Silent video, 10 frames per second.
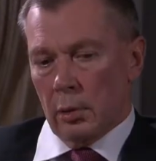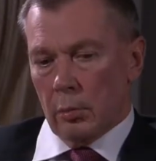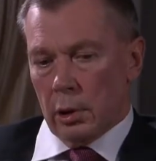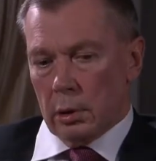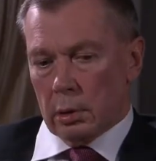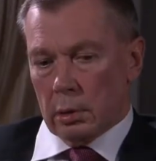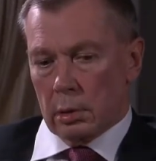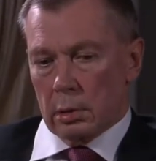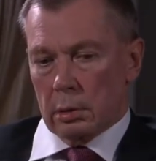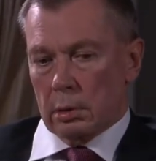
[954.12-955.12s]
Well,
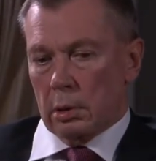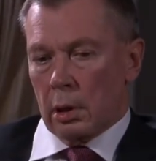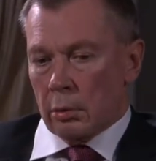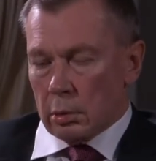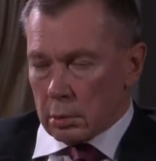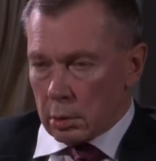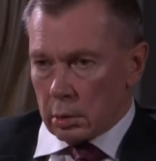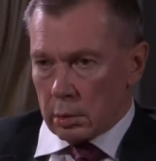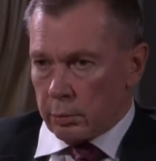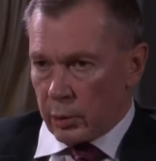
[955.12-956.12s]

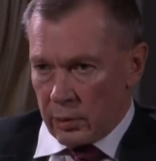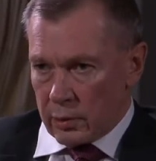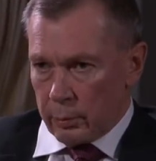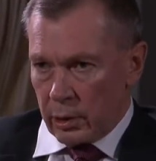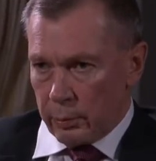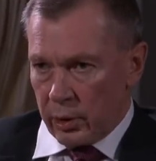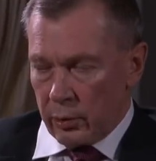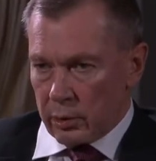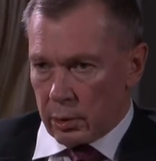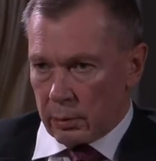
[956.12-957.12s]
our principal
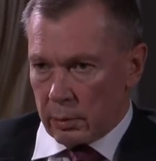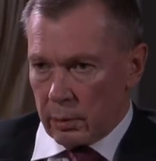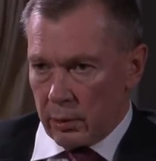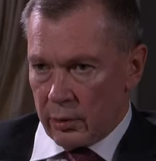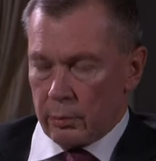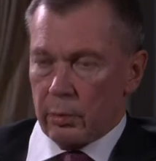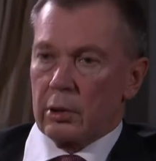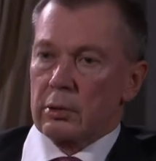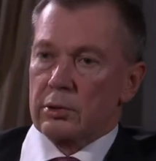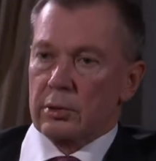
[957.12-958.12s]
position is
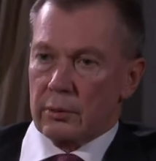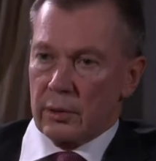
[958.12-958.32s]
about